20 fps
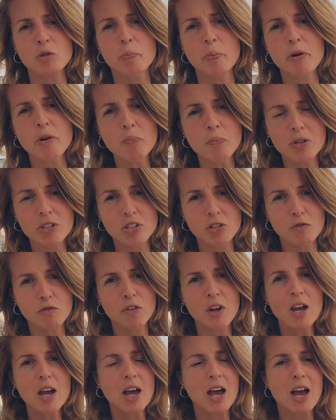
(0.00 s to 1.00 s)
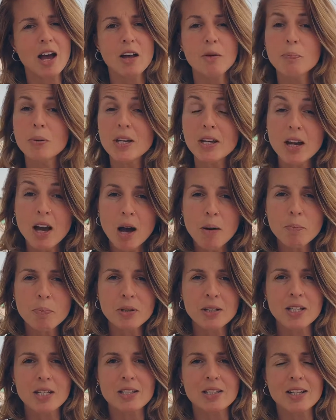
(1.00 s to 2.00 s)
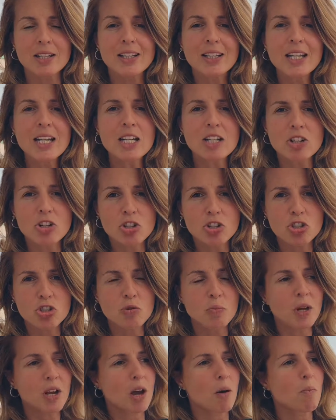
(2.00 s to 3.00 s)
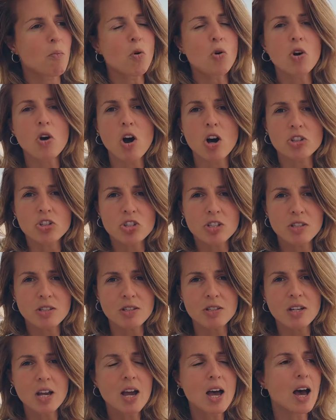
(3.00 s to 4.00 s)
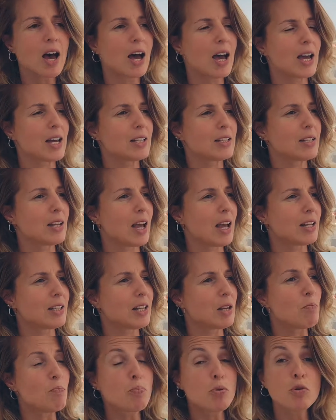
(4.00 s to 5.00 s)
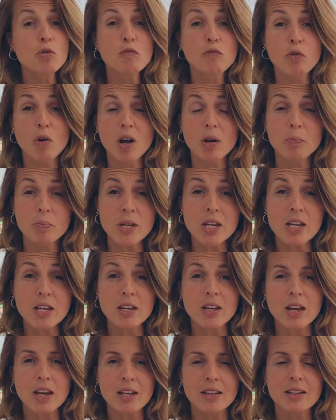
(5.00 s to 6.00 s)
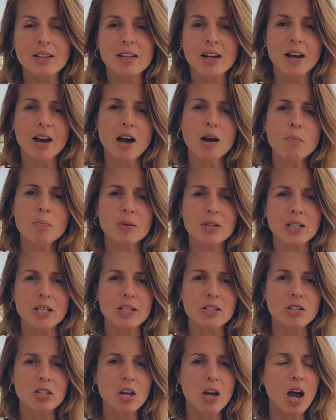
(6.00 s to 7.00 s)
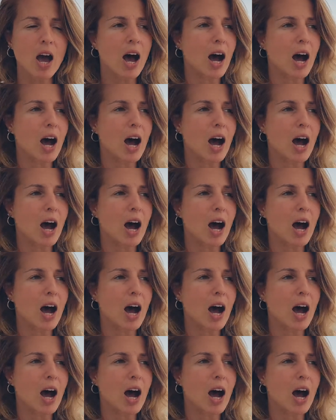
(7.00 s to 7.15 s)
purpose of helping companies and leaders to become more conscious and improve well-being in the companies,